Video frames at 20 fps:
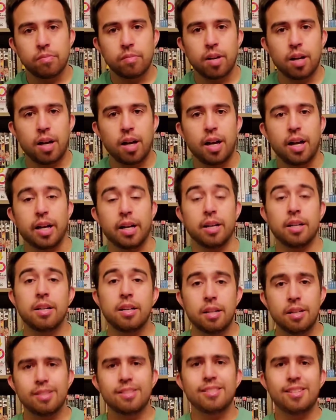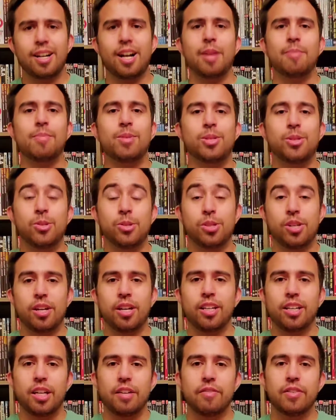Hi, I'm Mr.
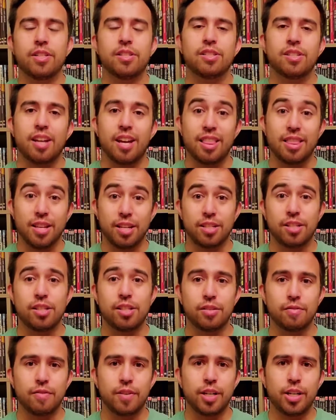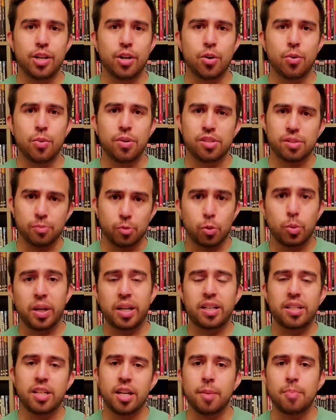Sonic Nevitz, and this is a video with some
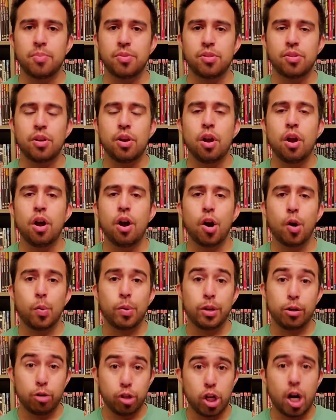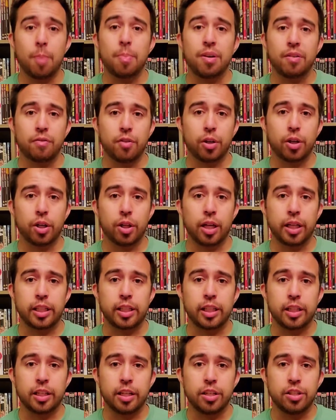quick tips on when you're shopping for
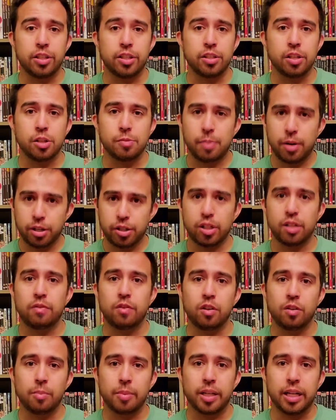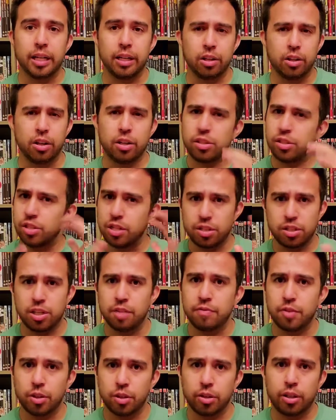collector editions, especially if you're a beginner, and just
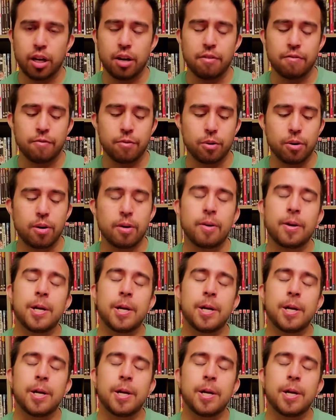stuff to look out for.